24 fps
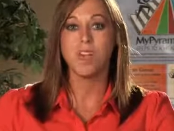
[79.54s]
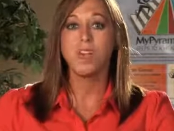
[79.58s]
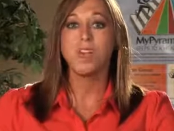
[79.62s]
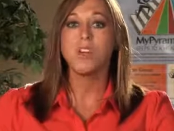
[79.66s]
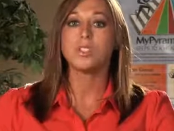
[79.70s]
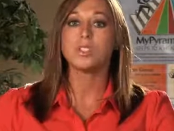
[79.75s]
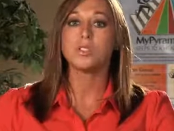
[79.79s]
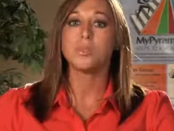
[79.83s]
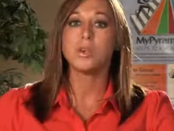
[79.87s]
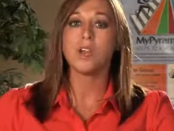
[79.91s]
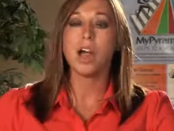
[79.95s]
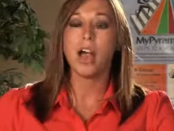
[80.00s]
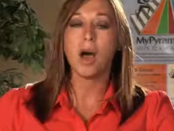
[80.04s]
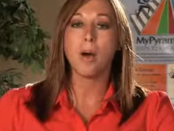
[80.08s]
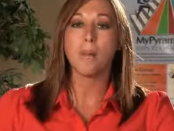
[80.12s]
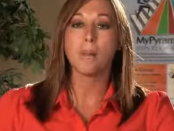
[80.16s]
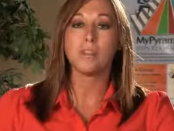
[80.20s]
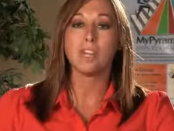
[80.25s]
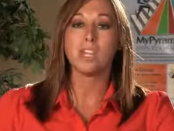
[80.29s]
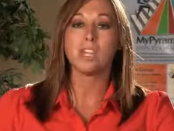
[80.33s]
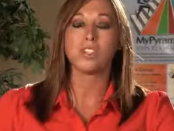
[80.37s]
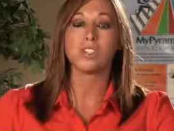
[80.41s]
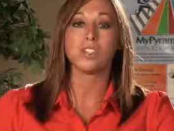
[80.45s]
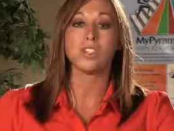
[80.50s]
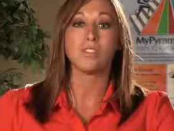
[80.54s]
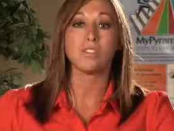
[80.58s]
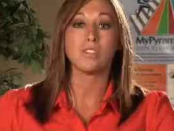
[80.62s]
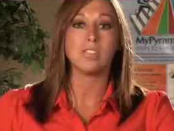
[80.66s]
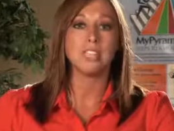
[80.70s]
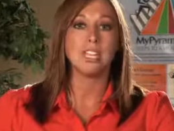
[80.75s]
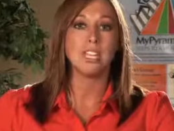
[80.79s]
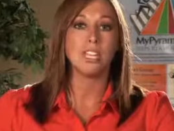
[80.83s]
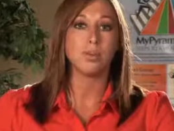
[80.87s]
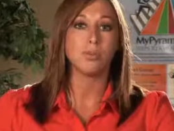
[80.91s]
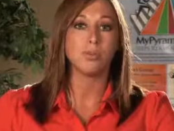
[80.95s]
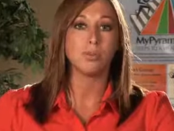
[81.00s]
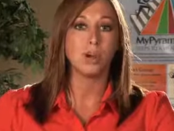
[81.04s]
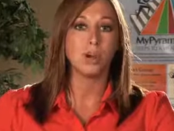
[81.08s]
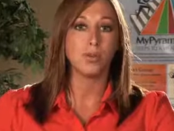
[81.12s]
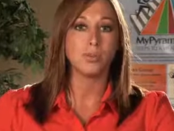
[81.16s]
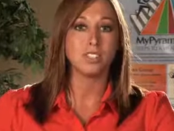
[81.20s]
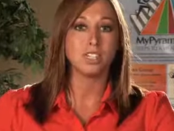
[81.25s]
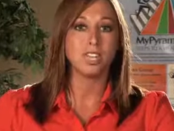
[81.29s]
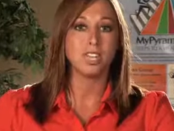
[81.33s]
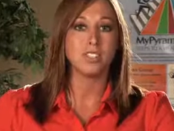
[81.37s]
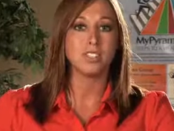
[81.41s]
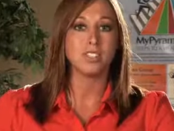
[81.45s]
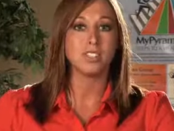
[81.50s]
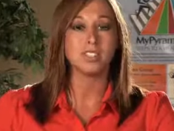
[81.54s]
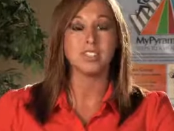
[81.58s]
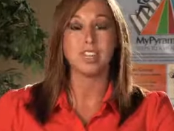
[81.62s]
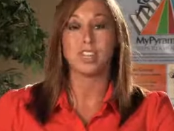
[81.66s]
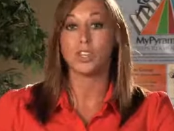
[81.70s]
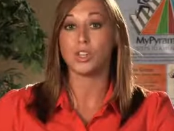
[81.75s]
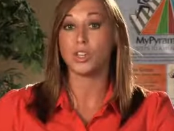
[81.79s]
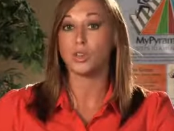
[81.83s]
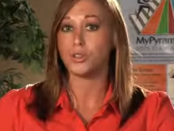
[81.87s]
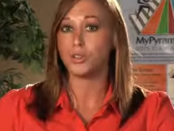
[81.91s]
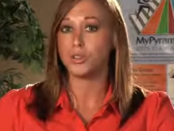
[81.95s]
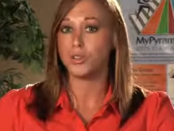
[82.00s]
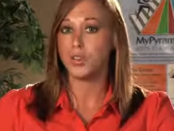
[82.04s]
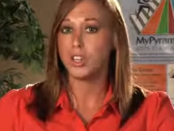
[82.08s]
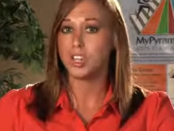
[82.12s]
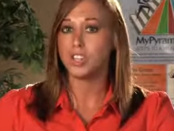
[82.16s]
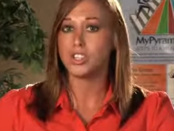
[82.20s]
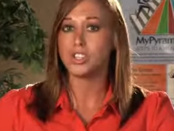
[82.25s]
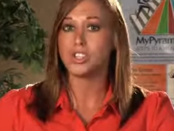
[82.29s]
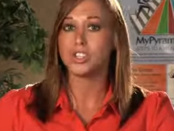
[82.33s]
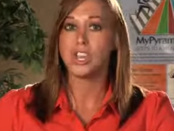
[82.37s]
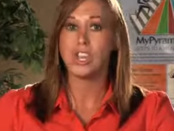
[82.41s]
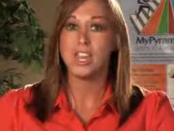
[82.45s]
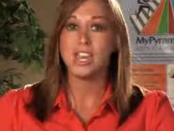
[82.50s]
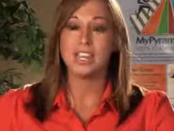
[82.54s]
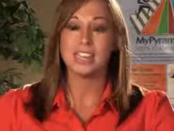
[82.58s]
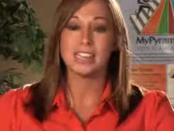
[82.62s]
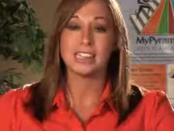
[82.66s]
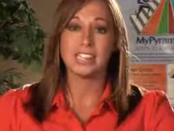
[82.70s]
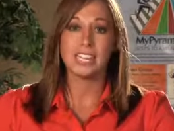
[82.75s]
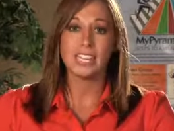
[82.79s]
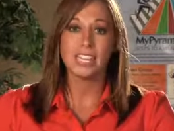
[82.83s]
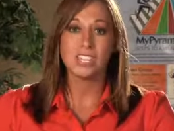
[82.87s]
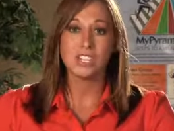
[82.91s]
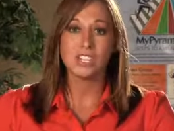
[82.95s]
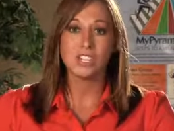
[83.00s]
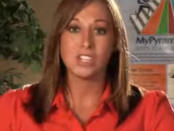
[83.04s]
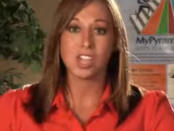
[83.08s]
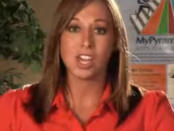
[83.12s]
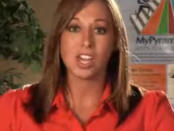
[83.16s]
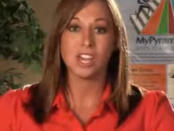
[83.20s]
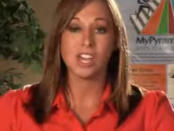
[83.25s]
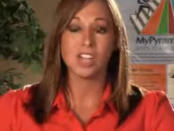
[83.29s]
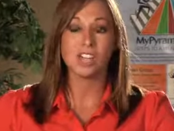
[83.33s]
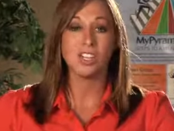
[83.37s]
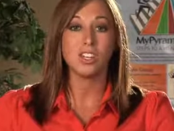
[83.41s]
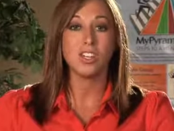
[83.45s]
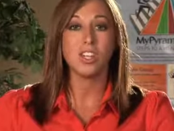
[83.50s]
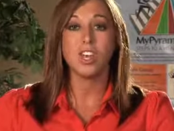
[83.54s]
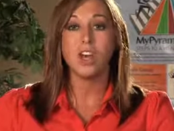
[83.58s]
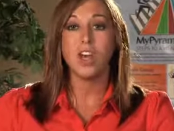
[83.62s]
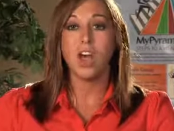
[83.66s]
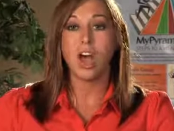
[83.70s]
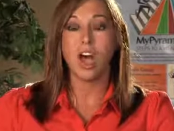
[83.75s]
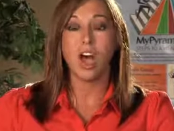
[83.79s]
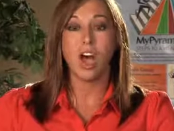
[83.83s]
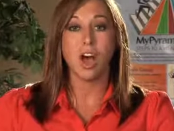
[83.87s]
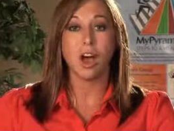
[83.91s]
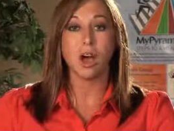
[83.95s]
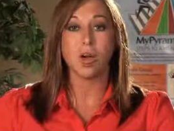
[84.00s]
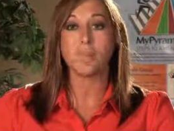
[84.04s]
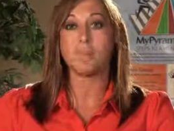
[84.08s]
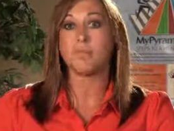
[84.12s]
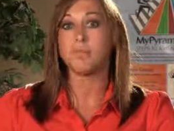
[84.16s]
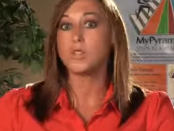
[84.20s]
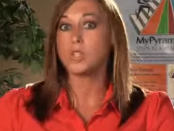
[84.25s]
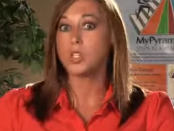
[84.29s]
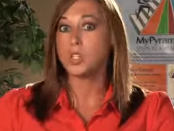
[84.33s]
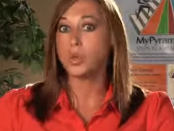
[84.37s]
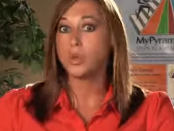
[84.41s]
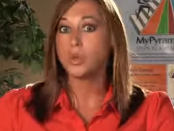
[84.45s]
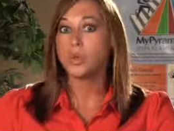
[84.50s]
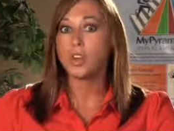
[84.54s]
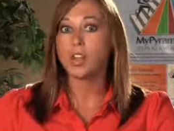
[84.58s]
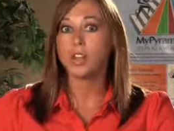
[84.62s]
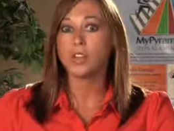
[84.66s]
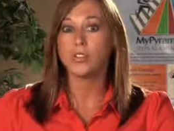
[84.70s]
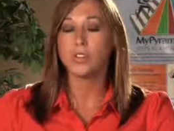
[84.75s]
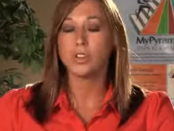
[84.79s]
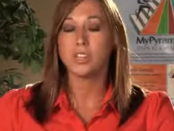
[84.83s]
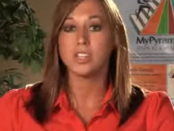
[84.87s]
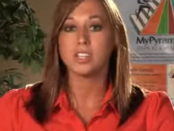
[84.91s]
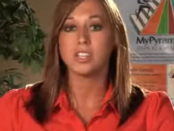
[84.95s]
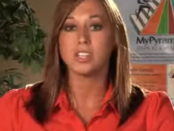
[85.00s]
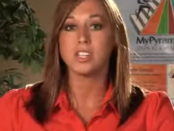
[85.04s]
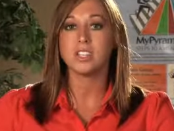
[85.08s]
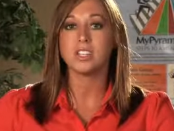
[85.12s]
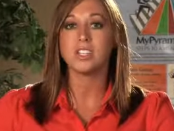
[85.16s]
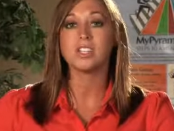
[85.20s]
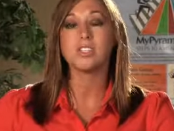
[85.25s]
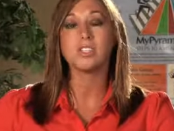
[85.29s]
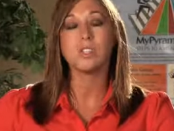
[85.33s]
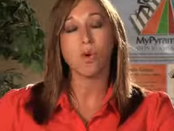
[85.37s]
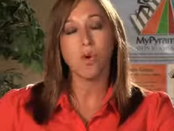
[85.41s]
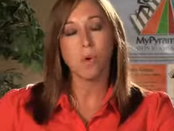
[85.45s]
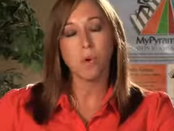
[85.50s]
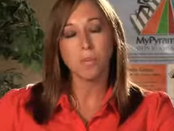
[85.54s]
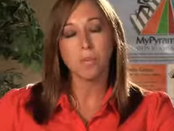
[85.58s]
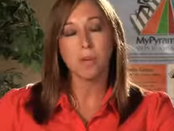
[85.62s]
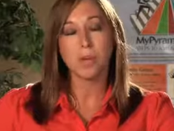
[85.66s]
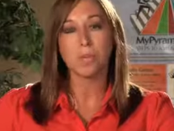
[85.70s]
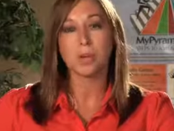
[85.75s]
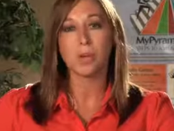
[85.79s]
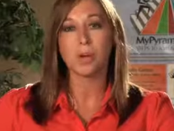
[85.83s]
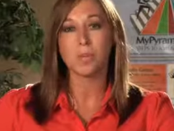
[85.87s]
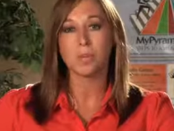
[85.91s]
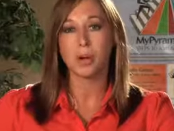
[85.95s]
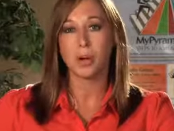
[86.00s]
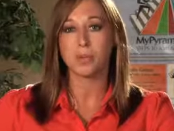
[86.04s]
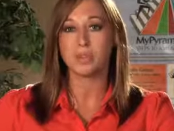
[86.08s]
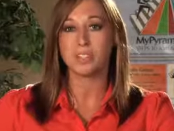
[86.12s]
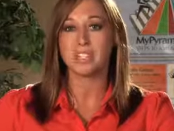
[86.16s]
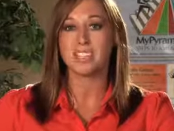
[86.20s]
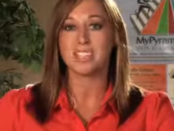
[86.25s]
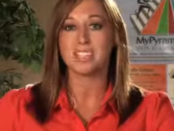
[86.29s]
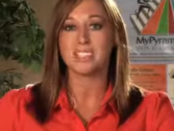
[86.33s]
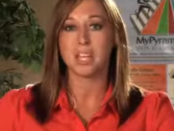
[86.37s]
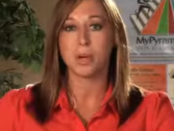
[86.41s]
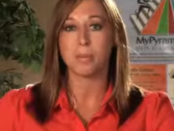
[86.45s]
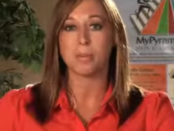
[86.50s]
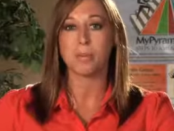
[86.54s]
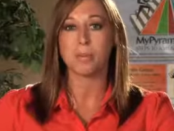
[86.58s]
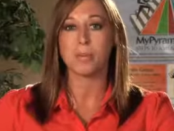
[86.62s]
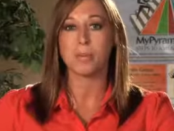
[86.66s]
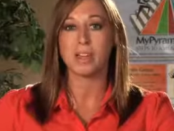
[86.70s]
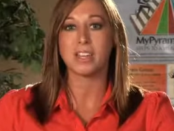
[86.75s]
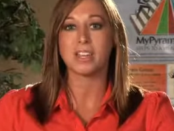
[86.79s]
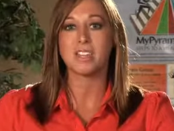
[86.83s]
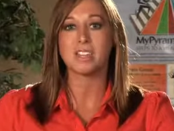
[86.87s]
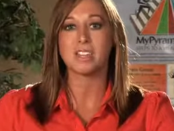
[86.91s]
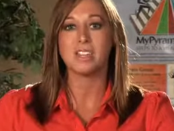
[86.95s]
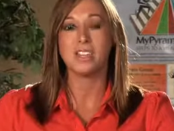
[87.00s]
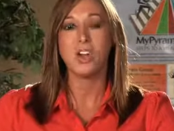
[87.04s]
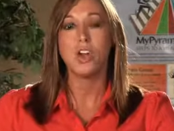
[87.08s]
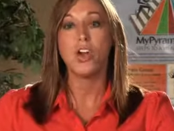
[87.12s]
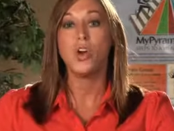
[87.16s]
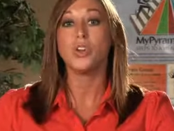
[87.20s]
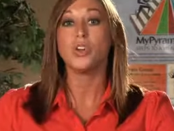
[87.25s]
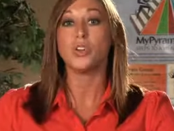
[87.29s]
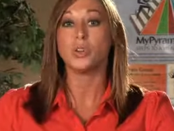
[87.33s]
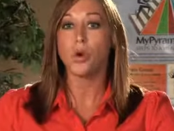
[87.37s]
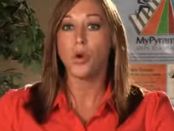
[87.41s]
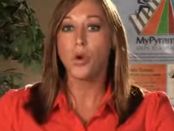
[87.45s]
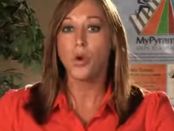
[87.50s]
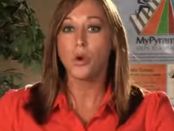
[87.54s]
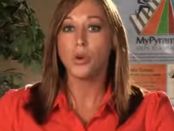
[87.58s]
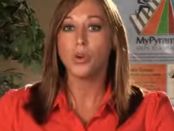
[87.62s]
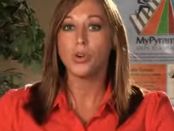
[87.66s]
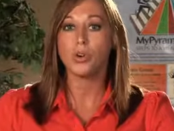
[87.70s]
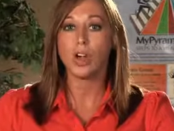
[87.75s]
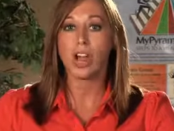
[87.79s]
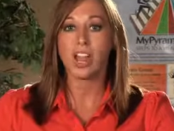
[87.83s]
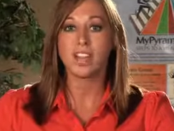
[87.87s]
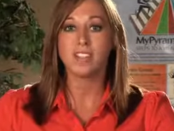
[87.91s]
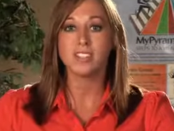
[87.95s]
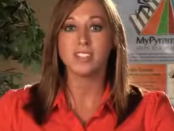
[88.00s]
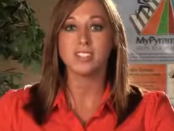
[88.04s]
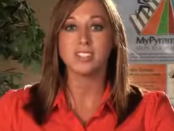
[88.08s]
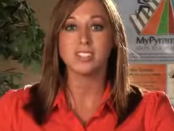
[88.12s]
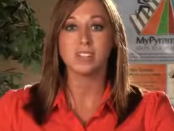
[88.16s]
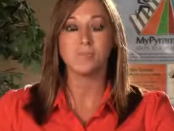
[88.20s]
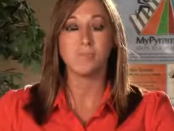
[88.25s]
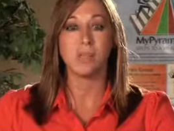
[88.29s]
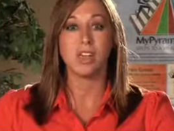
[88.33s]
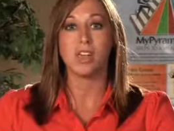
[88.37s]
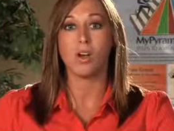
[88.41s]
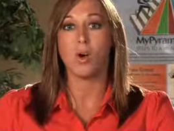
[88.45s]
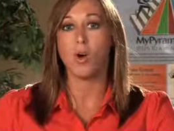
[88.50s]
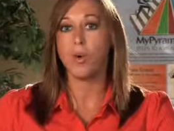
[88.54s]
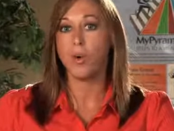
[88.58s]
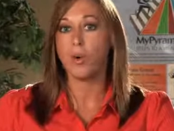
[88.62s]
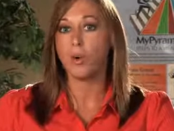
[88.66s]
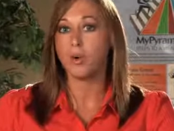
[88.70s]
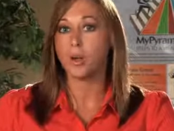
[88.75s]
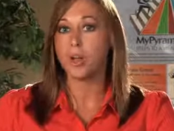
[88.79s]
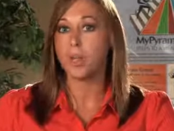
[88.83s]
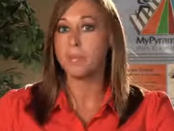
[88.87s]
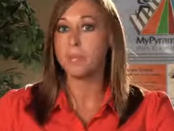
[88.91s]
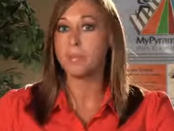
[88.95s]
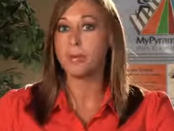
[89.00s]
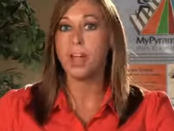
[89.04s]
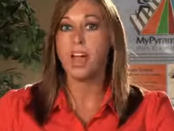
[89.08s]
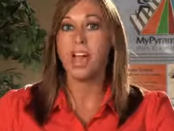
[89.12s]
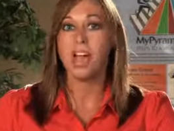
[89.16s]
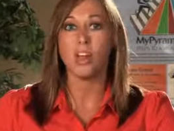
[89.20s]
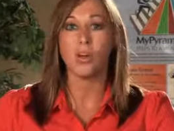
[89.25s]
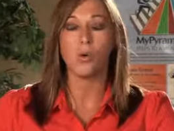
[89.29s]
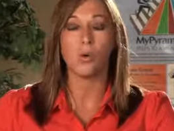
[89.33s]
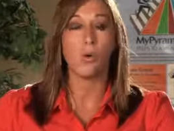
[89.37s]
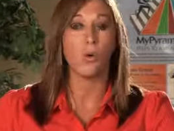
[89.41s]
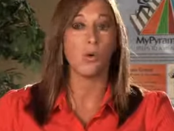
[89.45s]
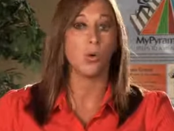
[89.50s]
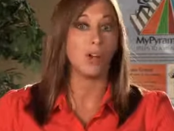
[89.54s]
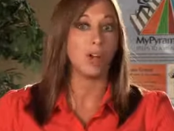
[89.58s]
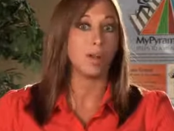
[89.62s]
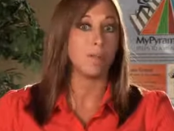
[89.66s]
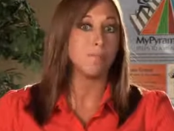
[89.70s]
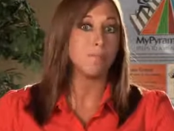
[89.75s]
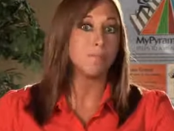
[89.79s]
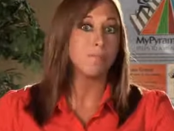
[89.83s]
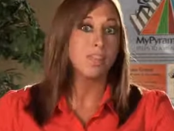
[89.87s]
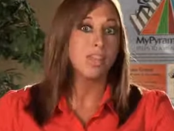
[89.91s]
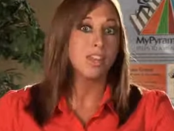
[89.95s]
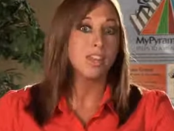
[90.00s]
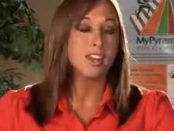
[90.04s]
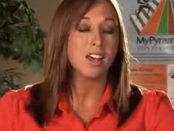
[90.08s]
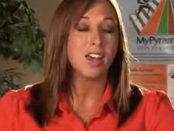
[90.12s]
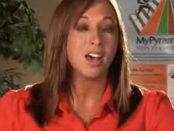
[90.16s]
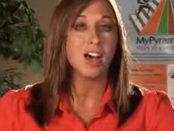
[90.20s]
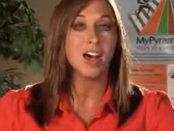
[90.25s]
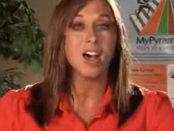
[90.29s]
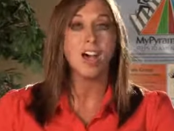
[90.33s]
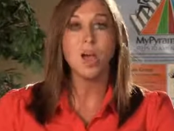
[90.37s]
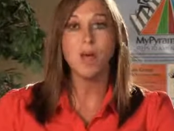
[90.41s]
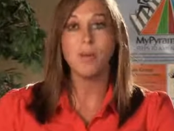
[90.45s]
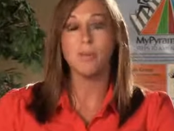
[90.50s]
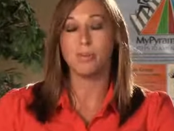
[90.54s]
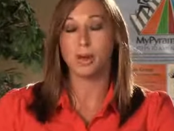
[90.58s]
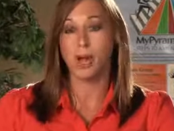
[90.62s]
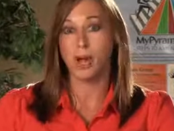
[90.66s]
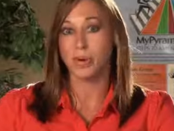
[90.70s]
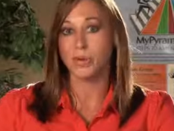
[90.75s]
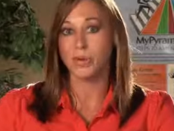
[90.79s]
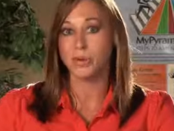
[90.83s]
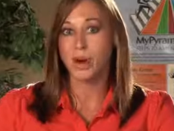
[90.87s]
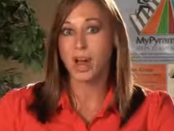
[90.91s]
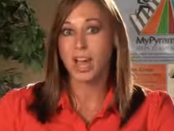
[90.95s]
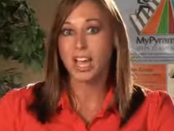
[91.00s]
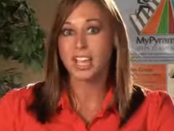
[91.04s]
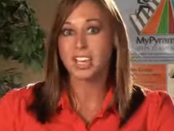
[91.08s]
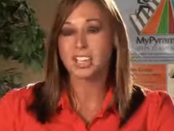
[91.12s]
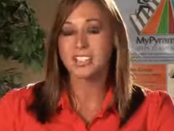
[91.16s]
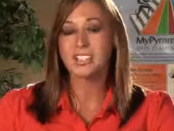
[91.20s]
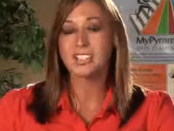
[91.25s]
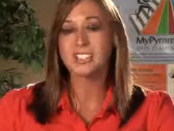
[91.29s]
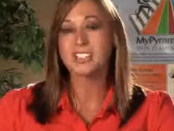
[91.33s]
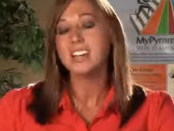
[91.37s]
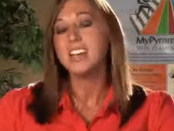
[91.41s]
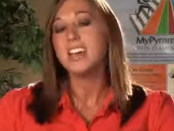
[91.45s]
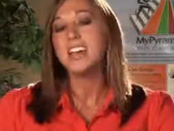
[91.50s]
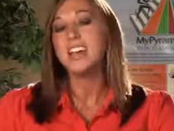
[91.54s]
So a combination of lean proteins like your fish, lean chicken, um, tuna for instance, or maybe your protein supplement, your whole grains, be it whole grain bread, whole grain pita, brown rice,